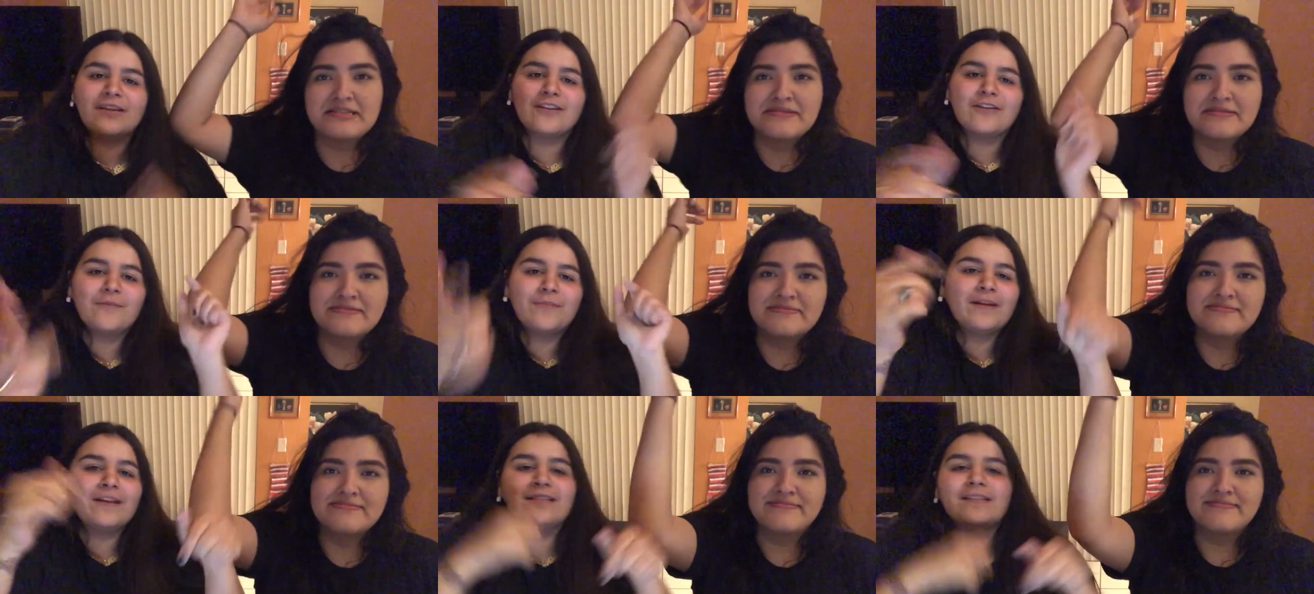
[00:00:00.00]

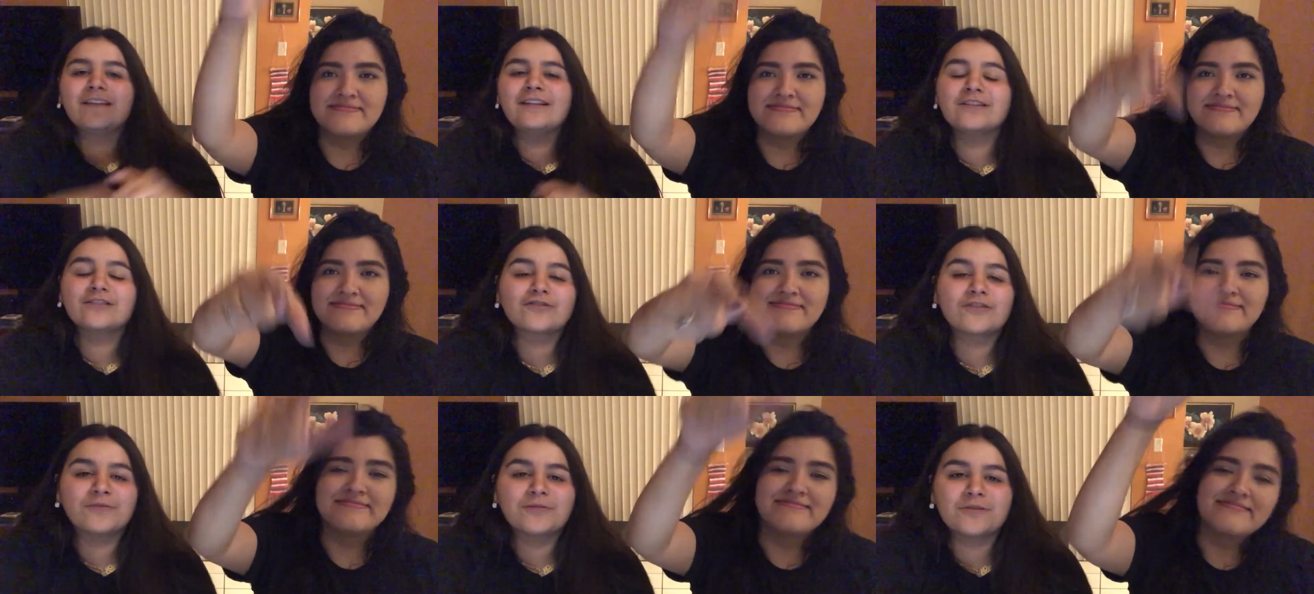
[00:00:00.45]
Speaker 1: it'll be in the
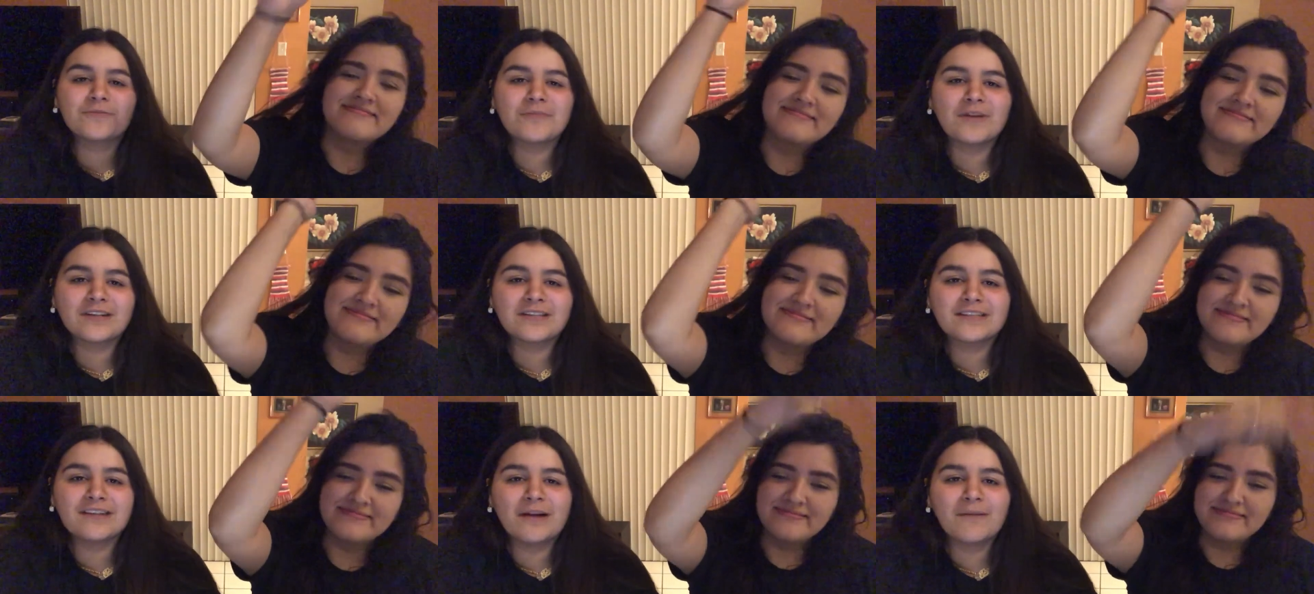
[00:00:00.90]
description
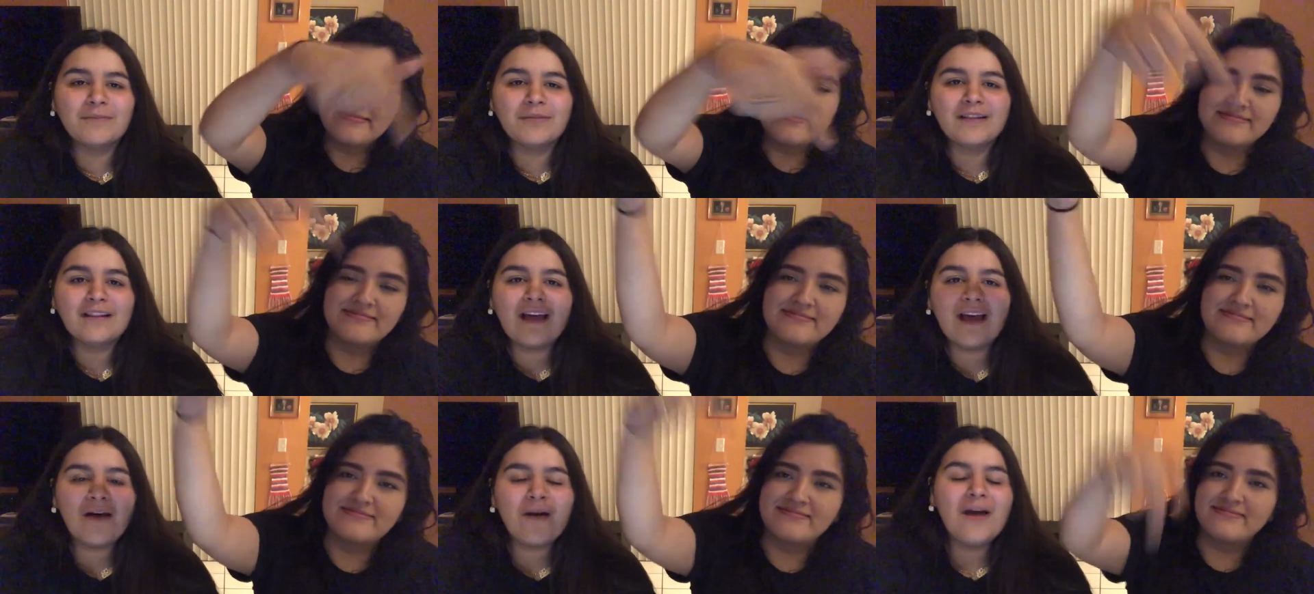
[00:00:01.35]
box down
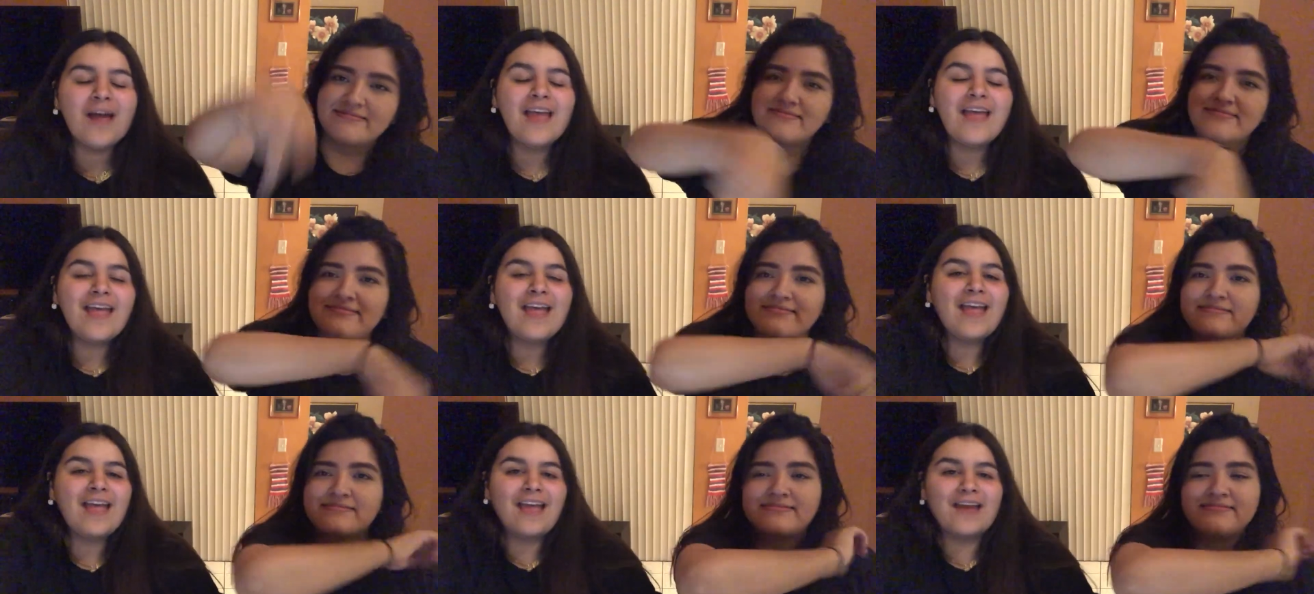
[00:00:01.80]
below.
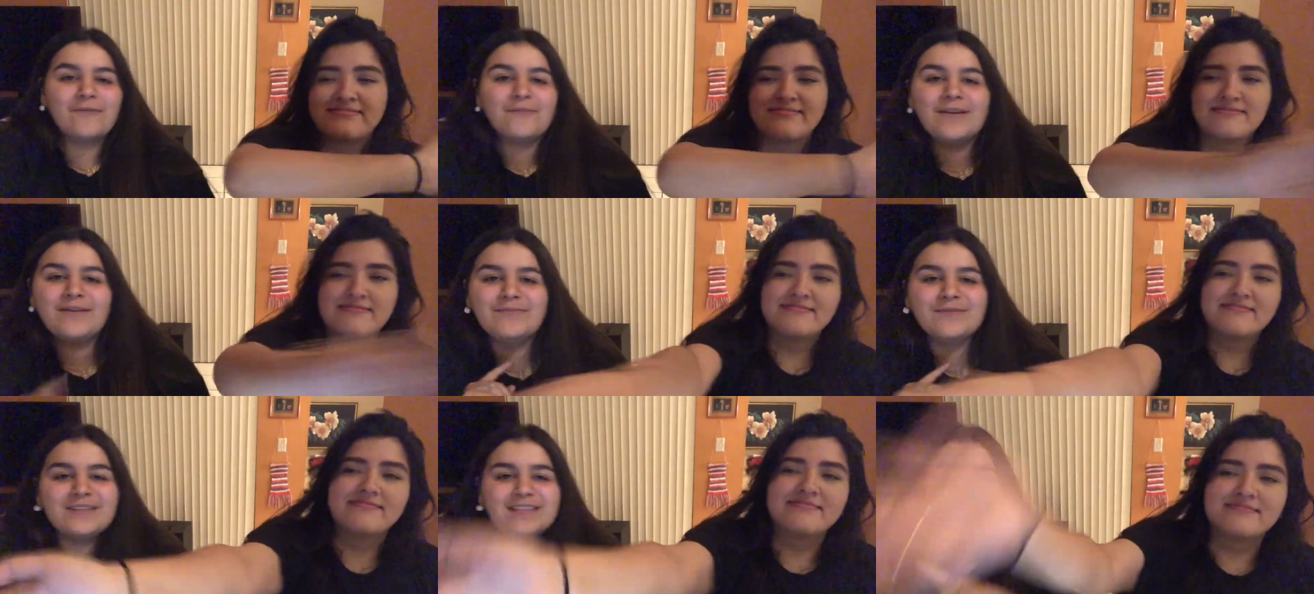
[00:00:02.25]
And
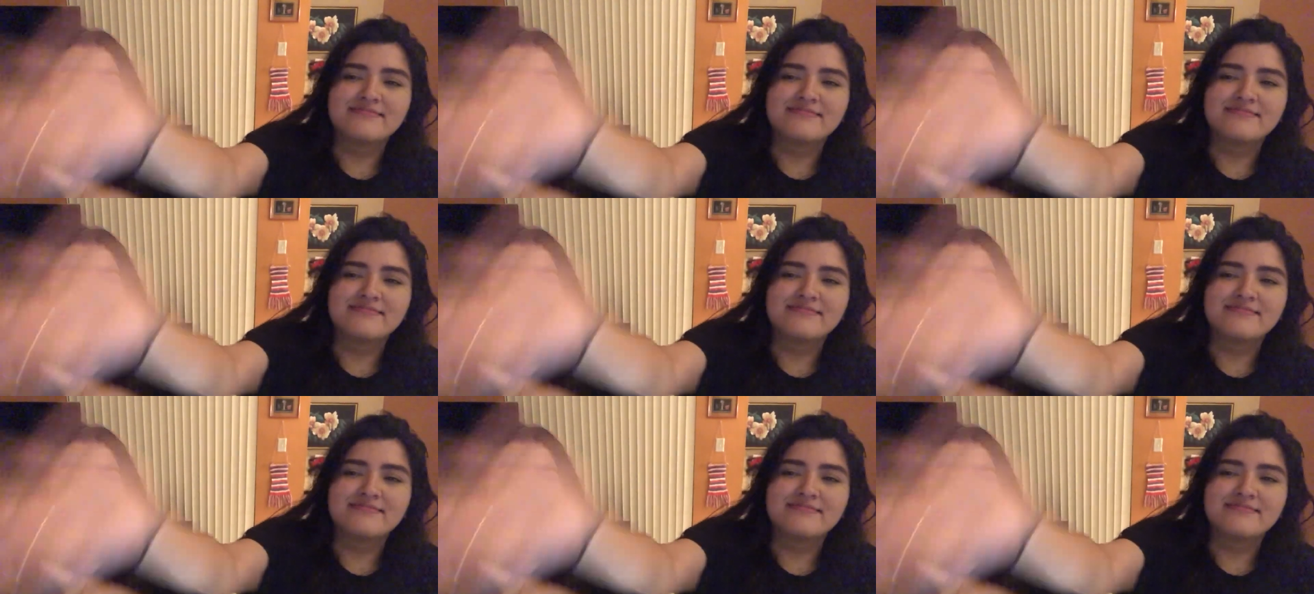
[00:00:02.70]
we will